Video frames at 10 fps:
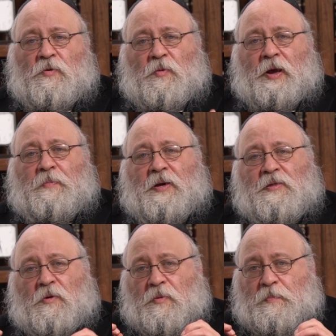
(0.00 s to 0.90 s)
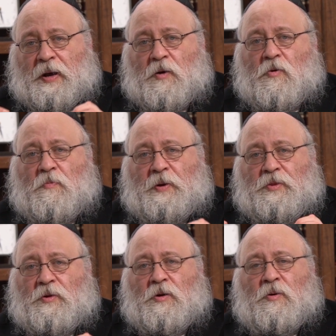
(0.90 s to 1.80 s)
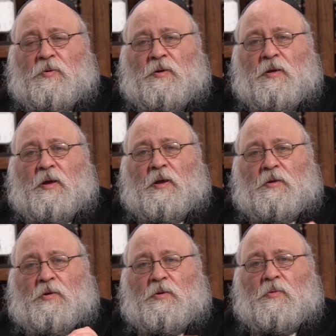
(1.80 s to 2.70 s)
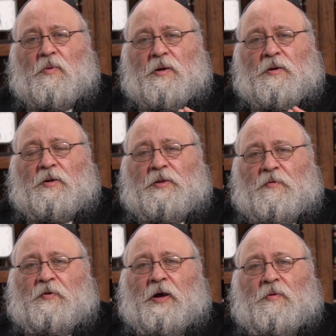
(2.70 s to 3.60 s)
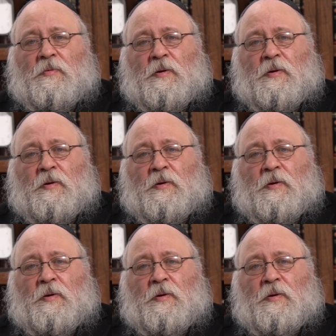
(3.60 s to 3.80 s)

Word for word: The rabbis are empowered by the Torah to annul that vow.